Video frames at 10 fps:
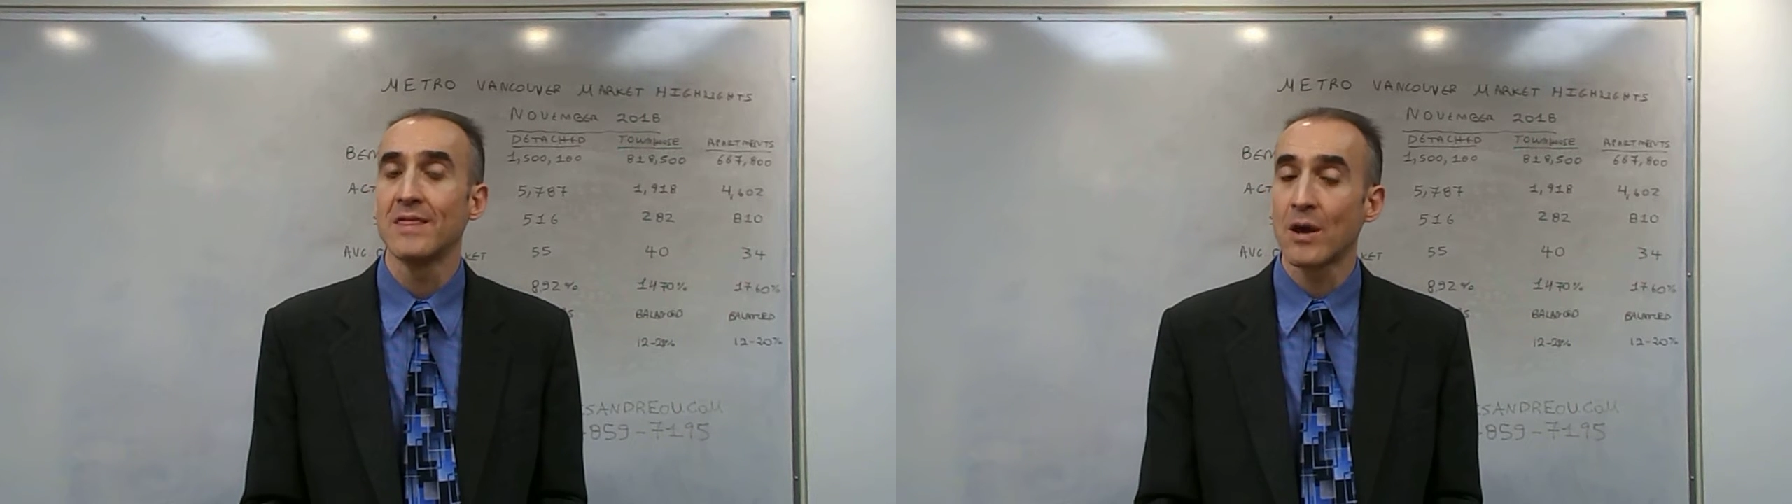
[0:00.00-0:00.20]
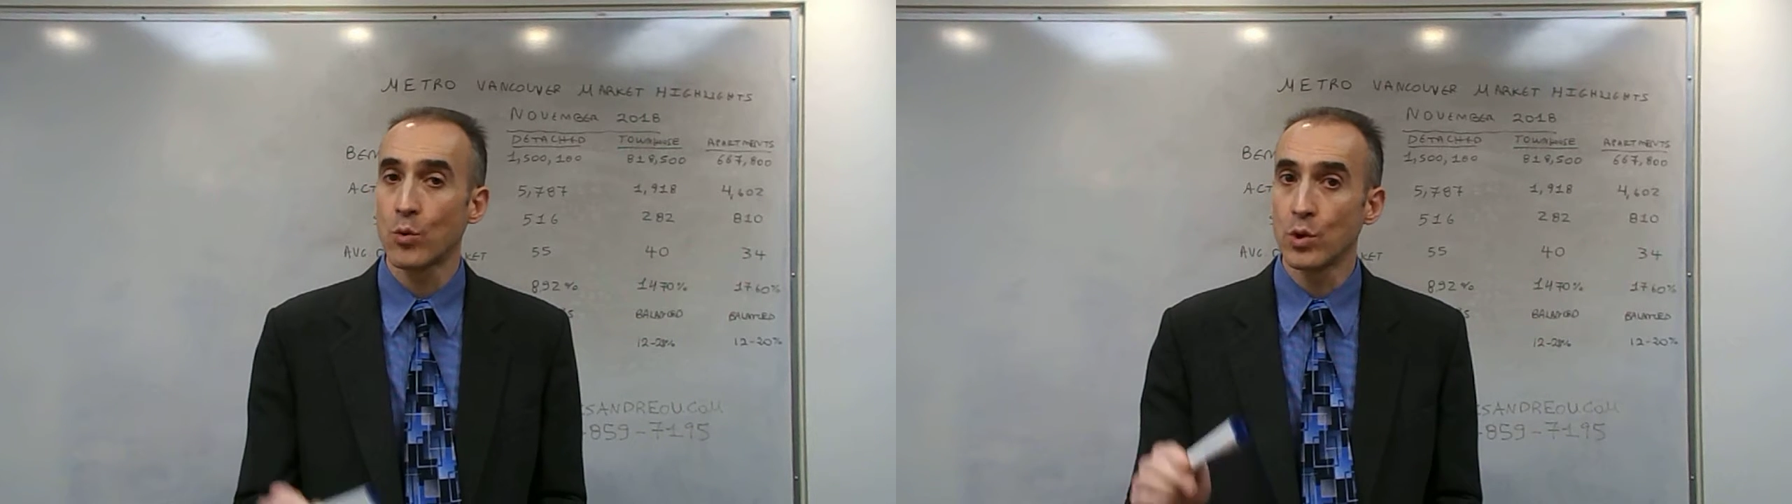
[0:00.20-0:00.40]

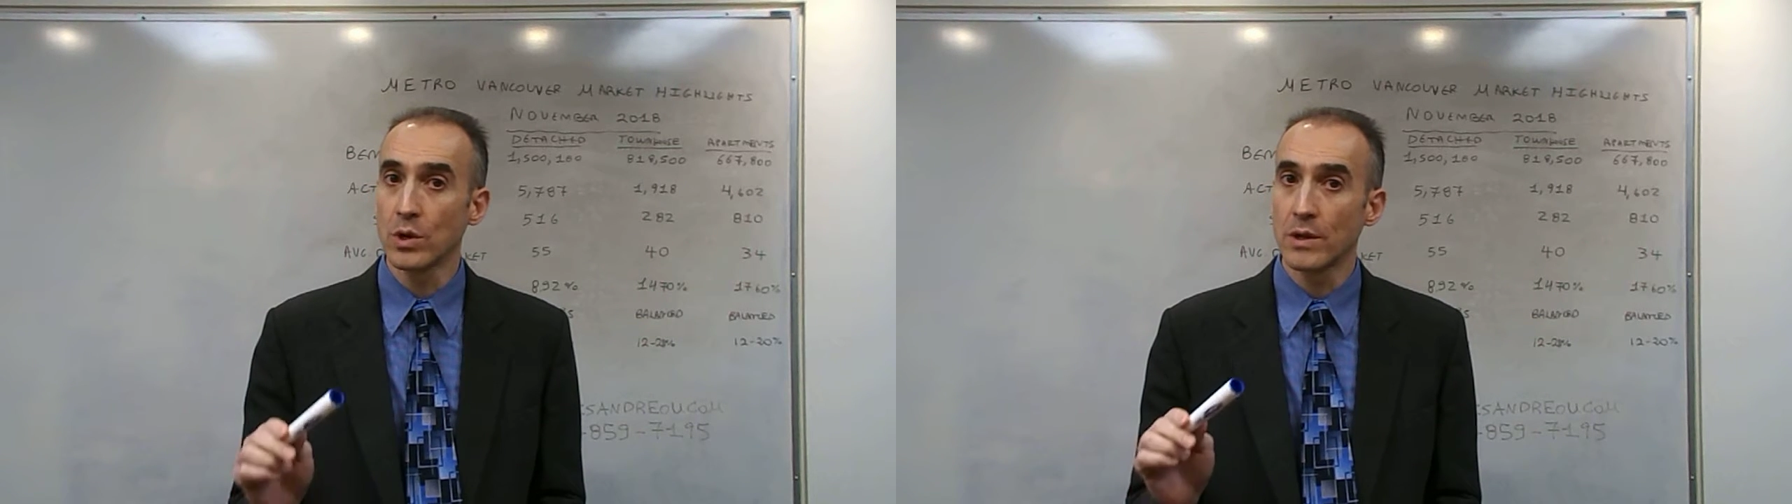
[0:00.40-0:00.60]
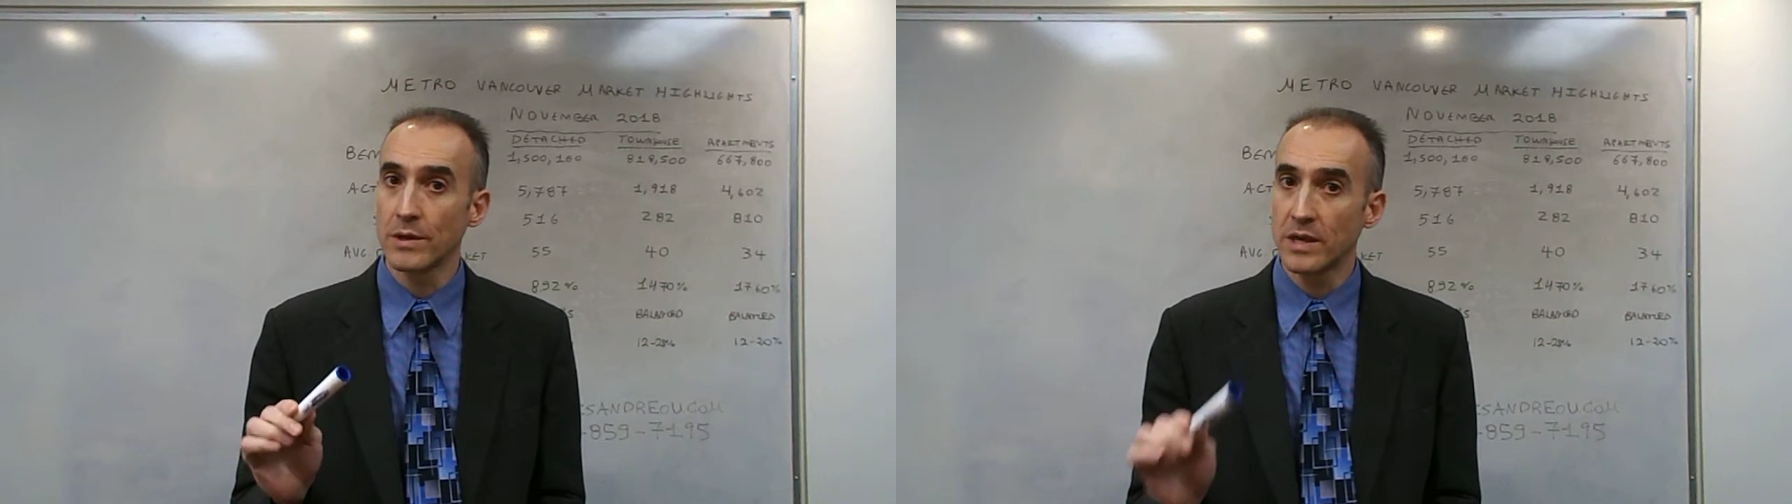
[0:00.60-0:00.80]
that
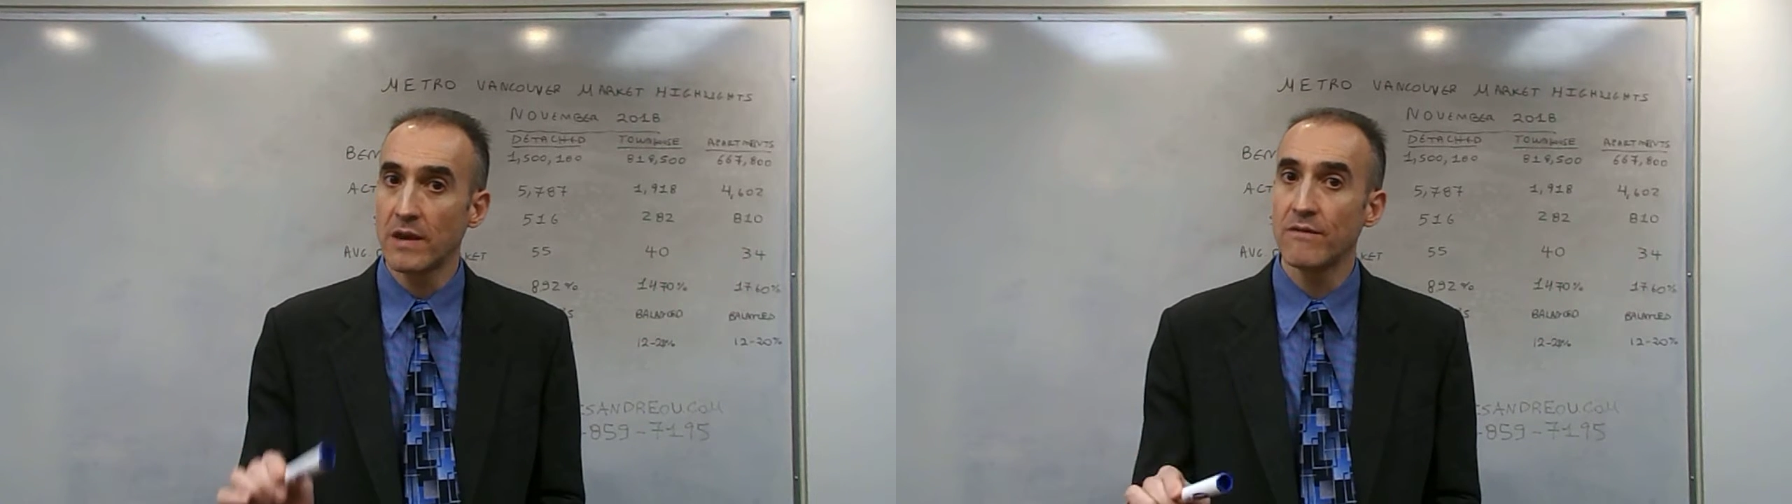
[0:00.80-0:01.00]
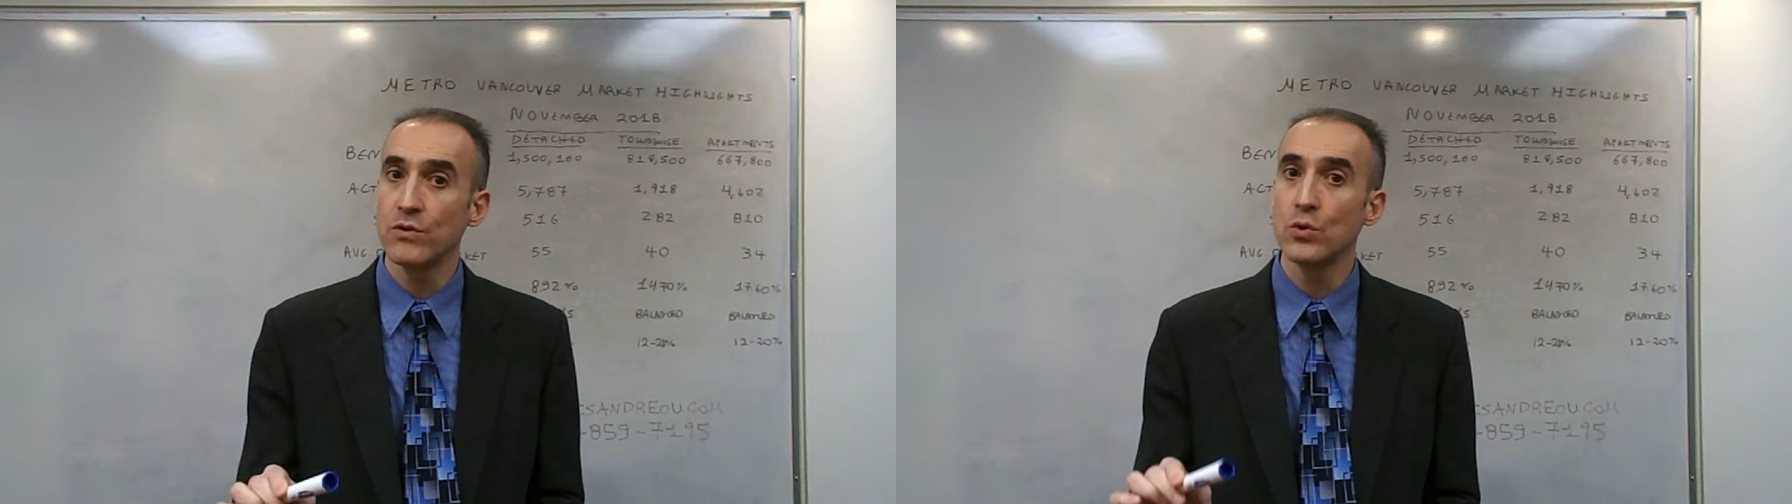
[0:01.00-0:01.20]
will
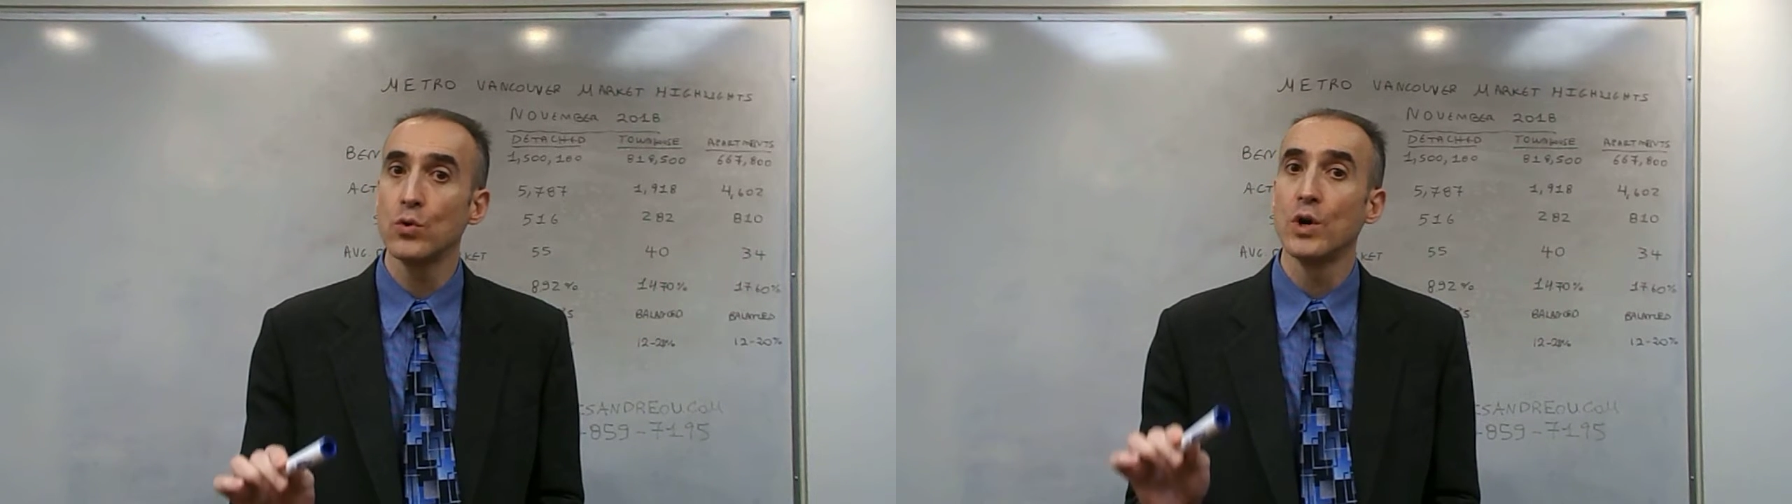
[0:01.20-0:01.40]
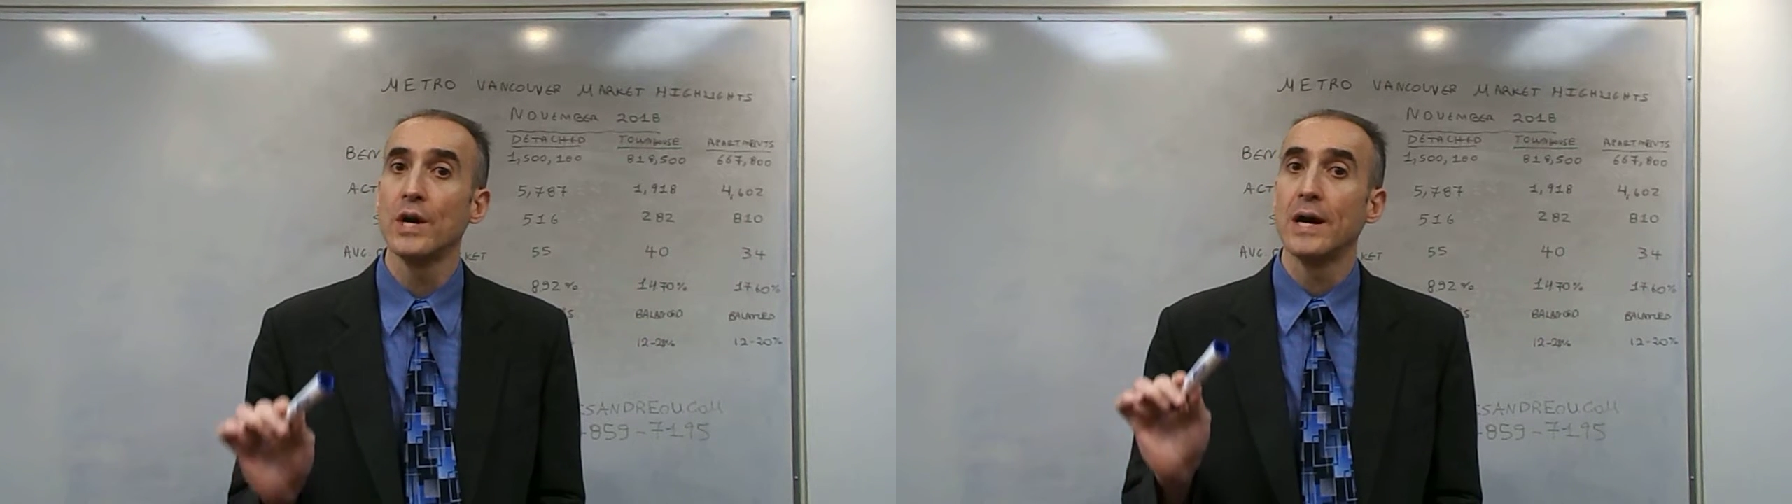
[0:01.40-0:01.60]
give
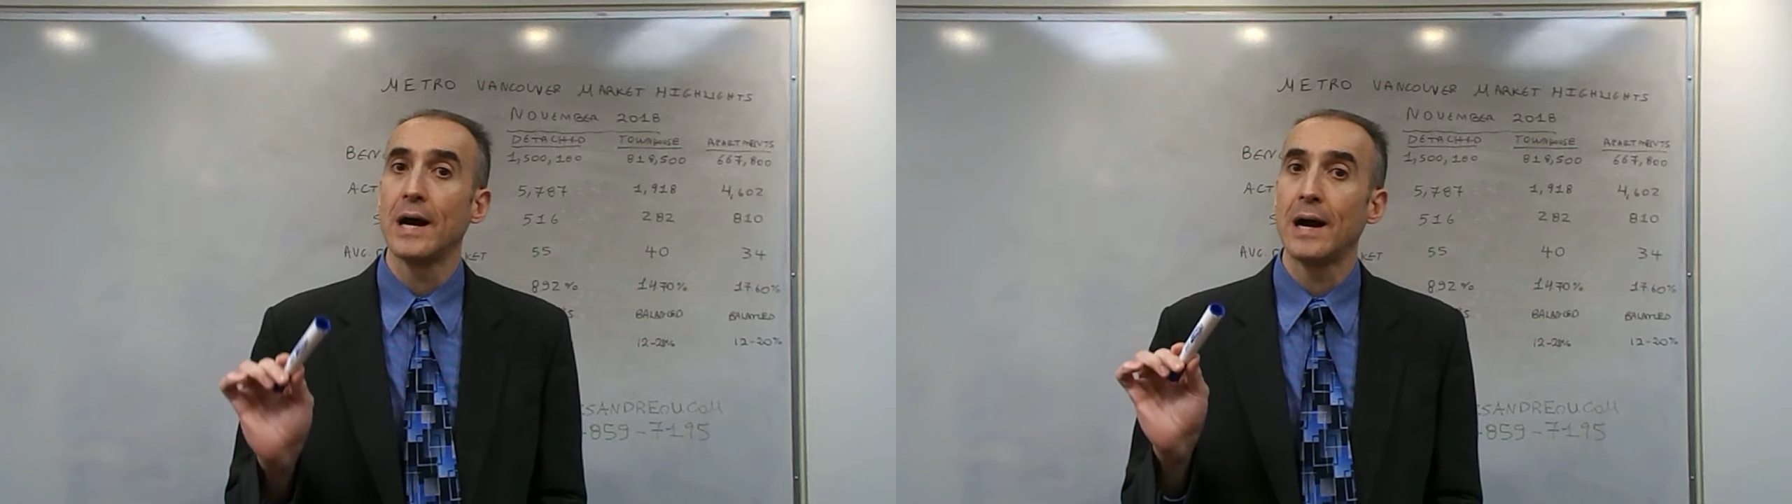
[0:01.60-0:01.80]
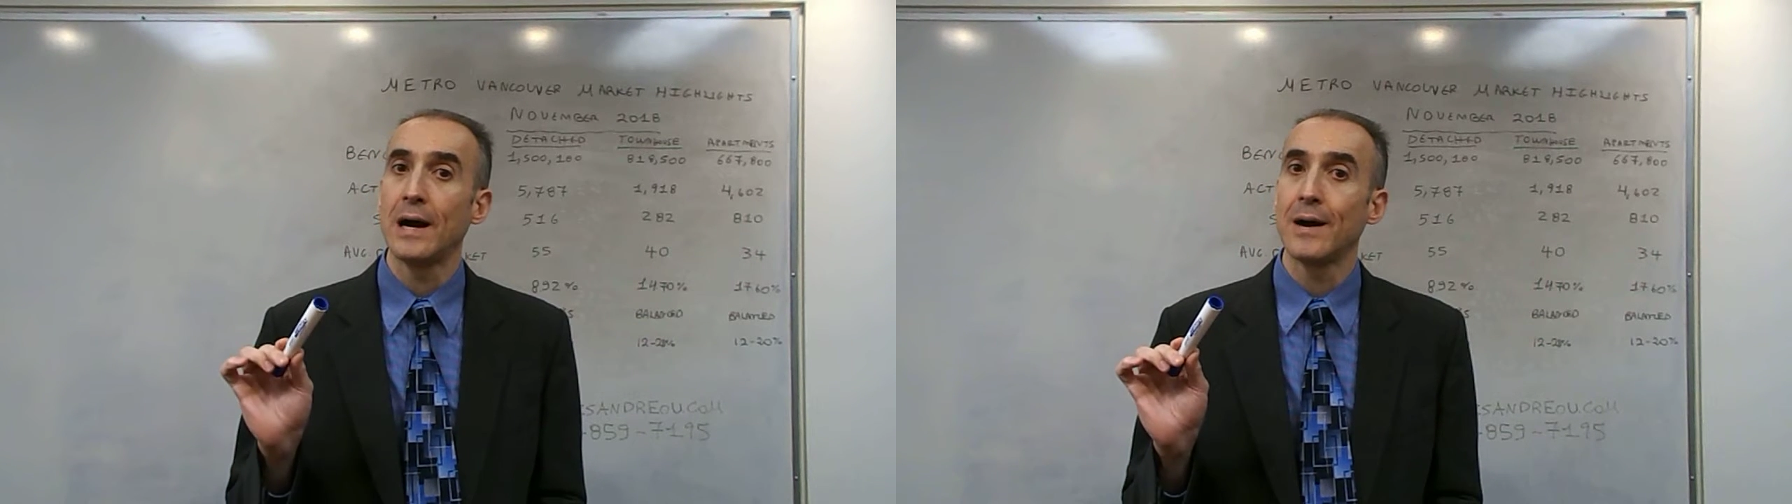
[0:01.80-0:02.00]
you
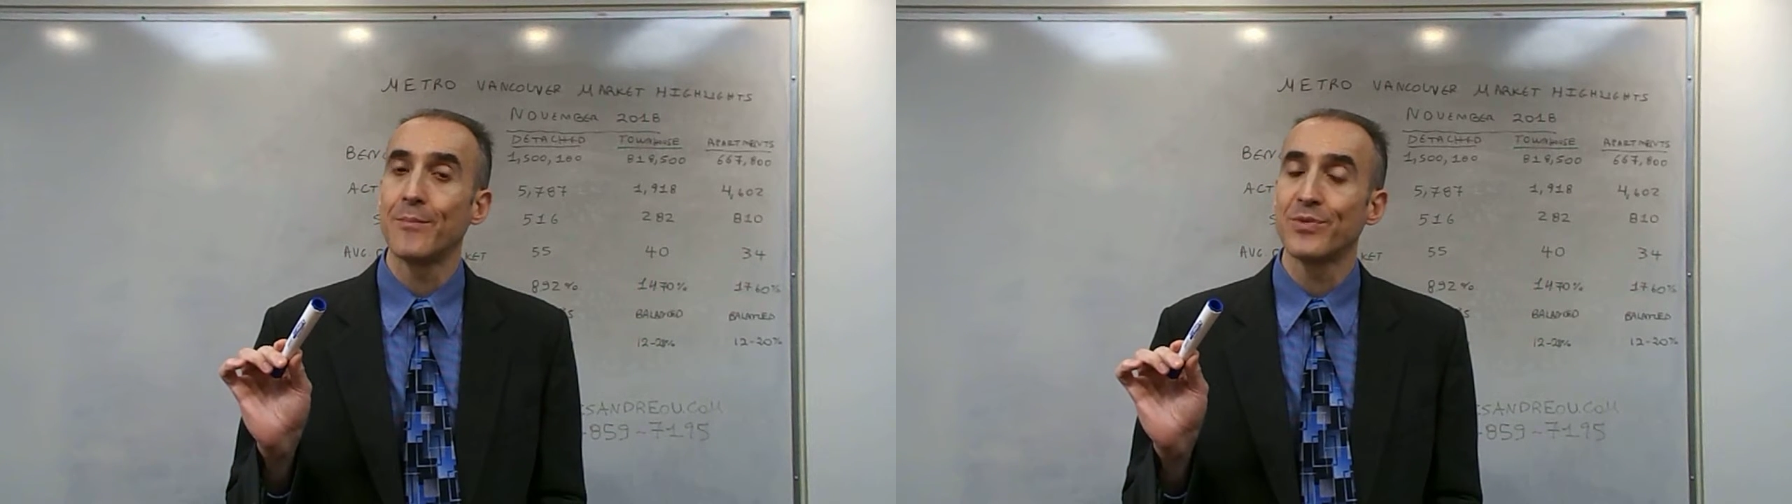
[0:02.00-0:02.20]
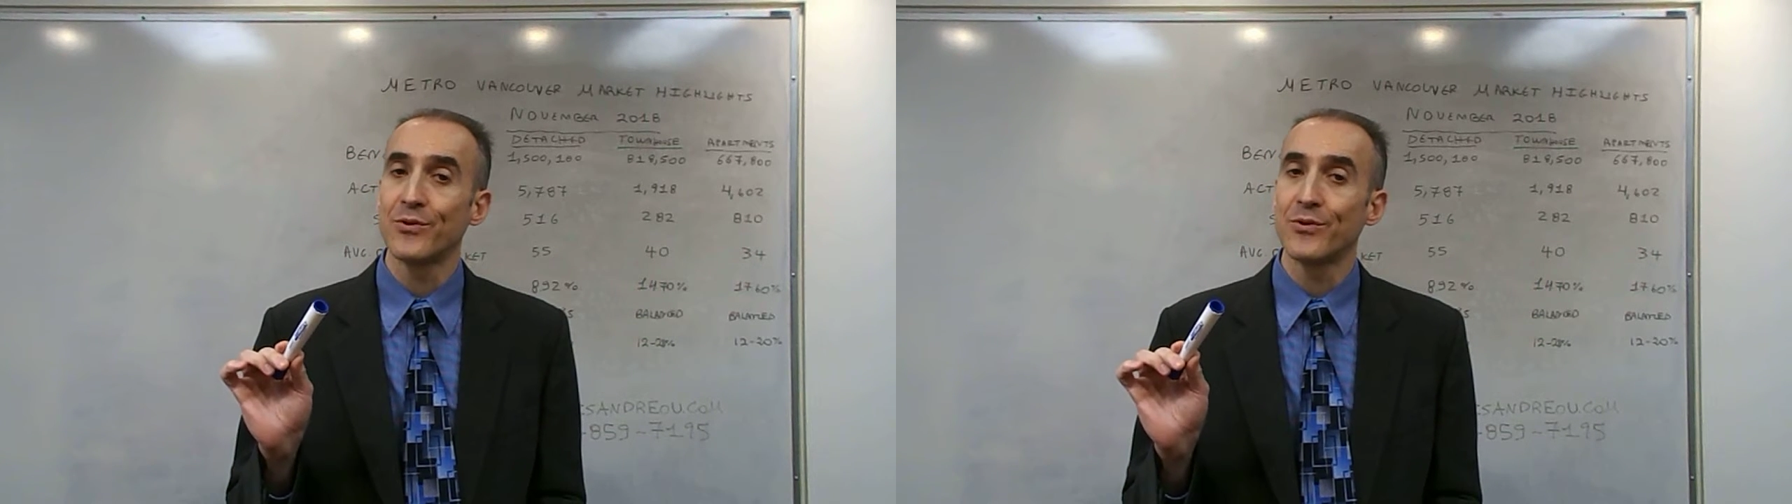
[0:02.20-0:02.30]
uh,